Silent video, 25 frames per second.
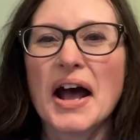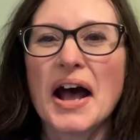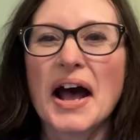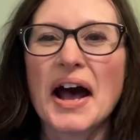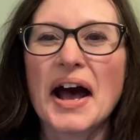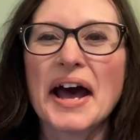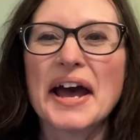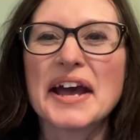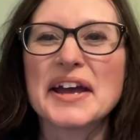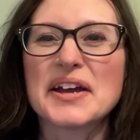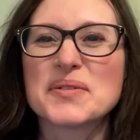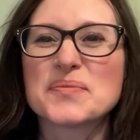
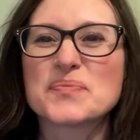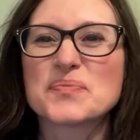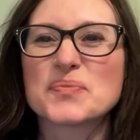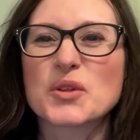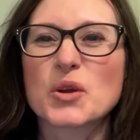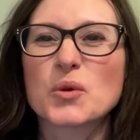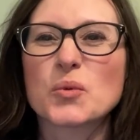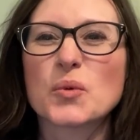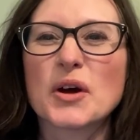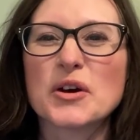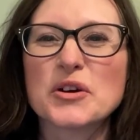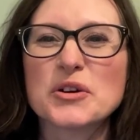Hi,
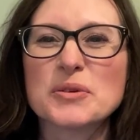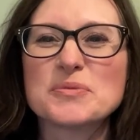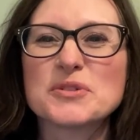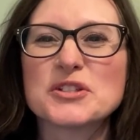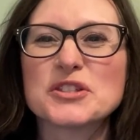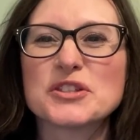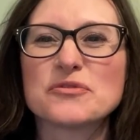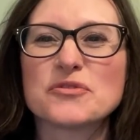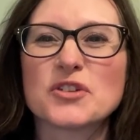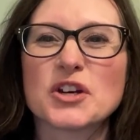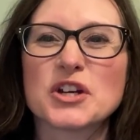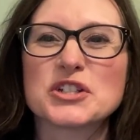welcome to
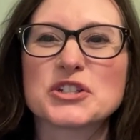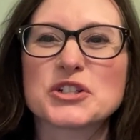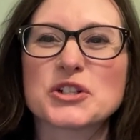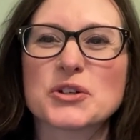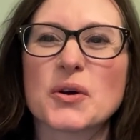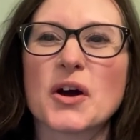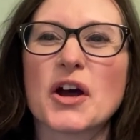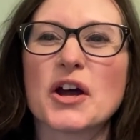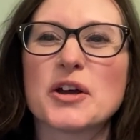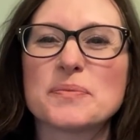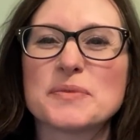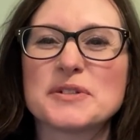the virtual
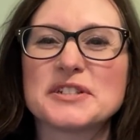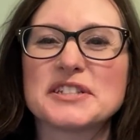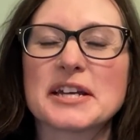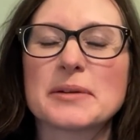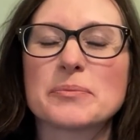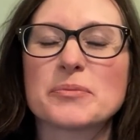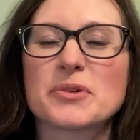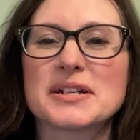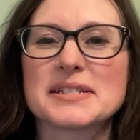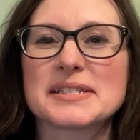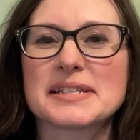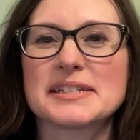Open Day
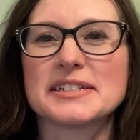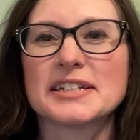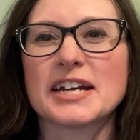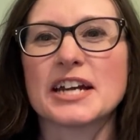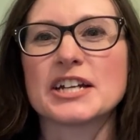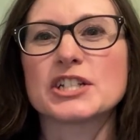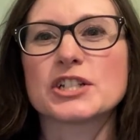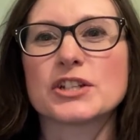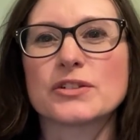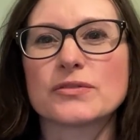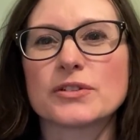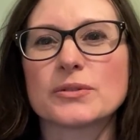
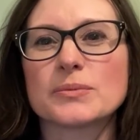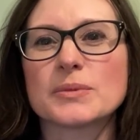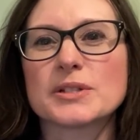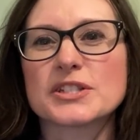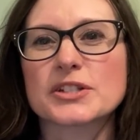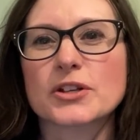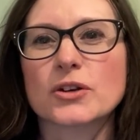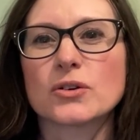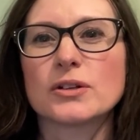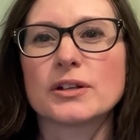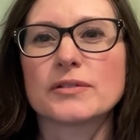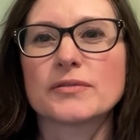presentation from the
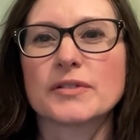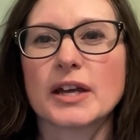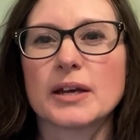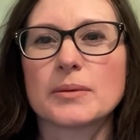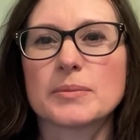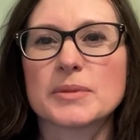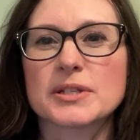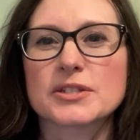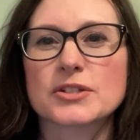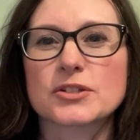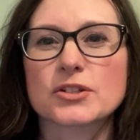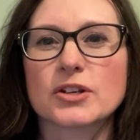School of
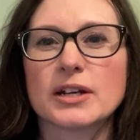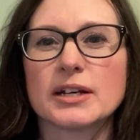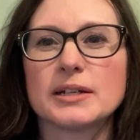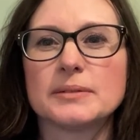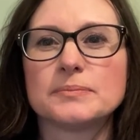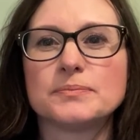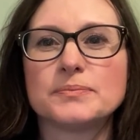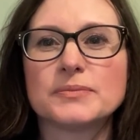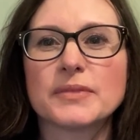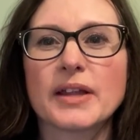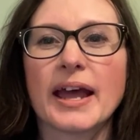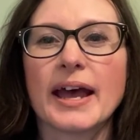
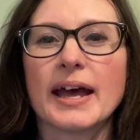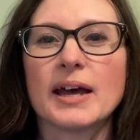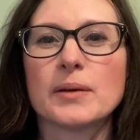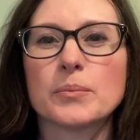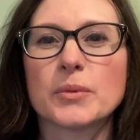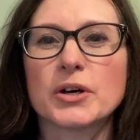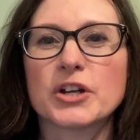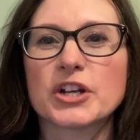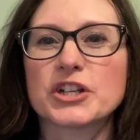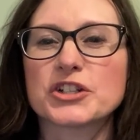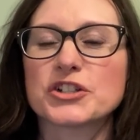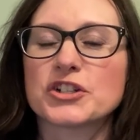Chemistry at
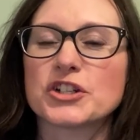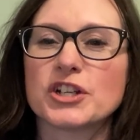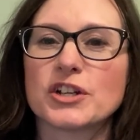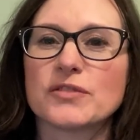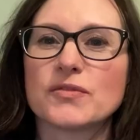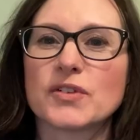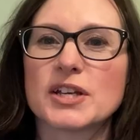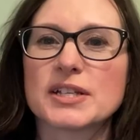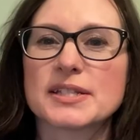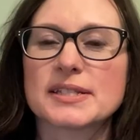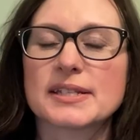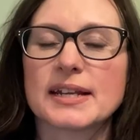Monash
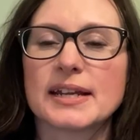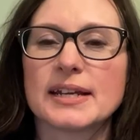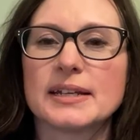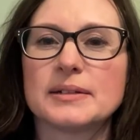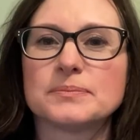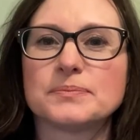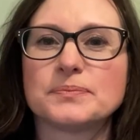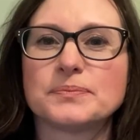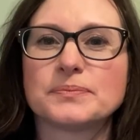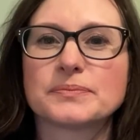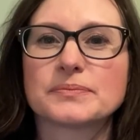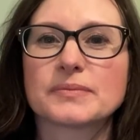University.